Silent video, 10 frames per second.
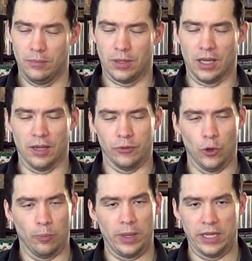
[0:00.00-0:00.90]
but I have
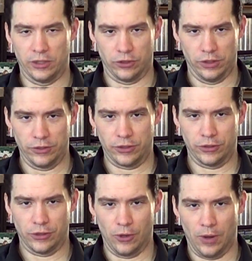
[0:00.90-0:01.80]
no patience,
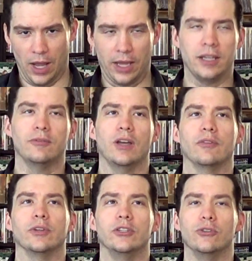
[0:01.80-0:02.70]
so I give
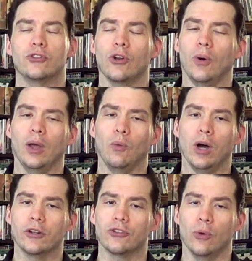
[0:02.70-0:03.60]
every new show I
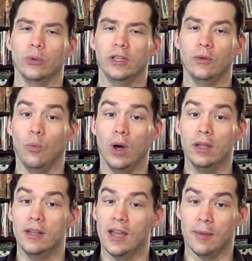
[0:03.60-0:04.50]
watch only
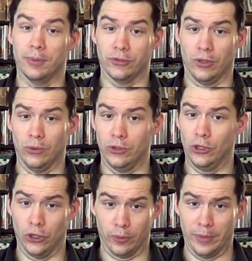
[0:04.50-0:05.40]
one episode
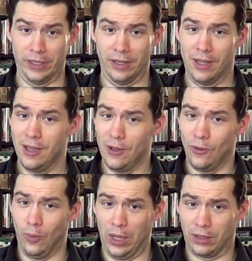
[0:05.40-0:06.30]
to hook me.
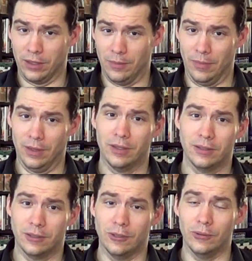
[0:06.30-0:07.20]
Welcome
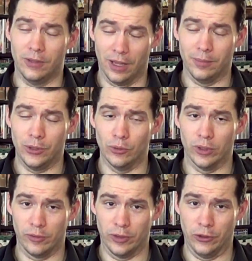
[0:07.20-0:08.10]
to Debut
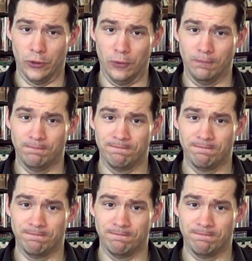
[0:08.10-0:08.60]
Review.